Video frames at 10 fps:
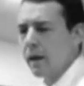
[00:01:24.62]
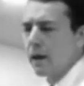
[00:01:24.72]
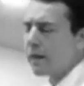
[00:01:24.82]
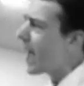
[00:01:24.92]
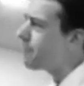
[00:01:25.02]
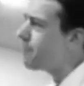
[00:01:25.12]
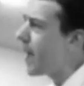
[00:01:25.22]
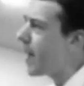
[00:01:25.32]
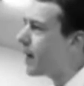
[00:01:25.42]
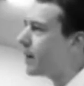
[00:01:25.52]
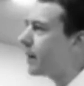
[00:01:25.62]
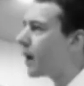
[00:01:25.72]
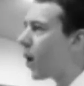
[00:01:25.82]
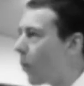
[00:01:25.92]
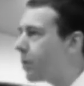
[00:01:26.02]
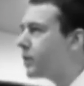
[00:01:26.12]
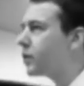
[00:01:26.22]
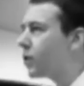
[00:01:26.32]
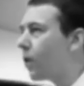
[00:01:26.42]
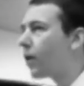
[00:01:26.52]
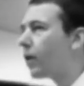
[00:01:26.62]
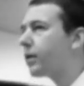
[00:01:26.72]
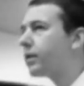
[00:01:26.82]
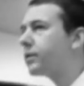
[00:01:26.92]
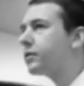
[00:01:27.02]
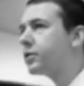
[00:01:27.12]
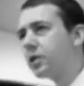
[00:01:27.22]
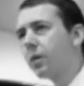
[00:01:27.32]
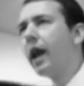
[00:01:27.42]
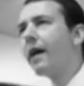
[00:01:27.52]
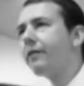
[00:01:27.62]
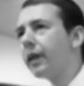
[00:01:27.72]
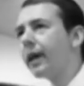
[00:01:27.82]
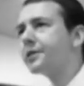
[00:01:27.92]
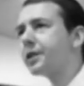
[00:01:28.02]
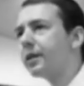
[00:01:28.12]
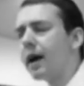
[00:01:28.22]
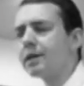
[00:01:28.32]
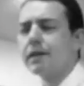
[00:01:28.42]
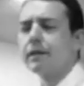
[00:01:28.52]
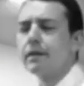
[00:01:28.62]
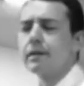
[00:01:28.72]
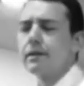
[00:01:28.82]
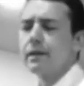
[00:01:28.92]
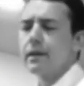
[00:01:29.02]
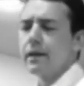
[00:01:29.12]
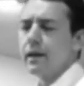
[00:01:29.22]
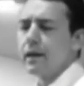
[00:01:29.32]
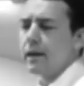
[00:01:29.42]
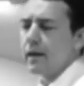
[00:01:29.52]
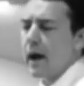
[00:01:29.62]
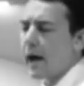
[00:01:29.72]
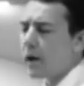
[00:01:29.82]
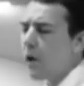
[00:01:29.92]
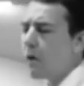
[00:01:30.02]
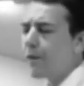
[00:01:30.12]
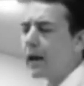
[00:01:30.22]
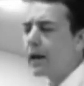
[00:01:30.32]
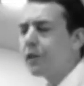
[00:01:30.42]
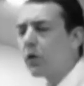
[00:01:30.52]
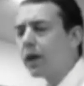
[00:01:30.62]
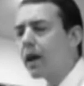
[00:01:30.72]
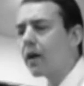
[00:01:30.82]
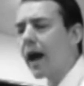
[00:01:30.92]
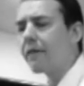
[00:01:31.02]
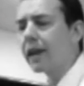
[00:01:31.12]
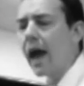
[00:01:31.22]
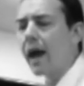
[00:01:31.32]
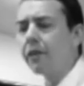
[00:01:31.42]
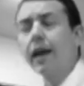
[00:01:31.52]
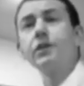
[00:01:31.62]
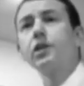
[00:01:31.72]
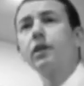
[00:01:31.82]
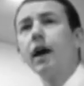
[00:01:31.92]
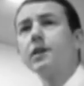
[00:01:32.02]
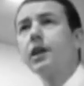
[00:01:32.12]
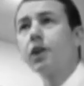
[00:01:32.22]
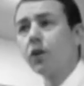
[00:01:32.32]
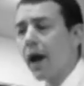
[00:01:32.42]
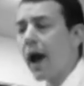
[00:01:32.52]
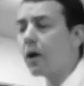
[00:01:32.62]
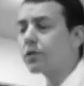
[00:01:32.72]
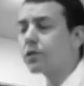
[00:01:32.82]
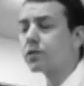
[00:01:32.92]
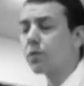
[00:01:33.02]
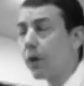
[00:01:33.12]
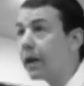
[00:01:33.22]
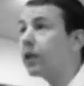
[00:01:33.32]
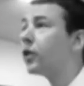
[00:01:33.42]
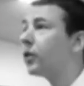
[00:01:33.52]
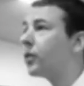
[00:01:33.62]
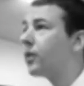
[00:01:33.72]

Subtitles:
That man had opened the door to an avalanche closet. I don't know if any of you here have an avalanche closet in your house. We do.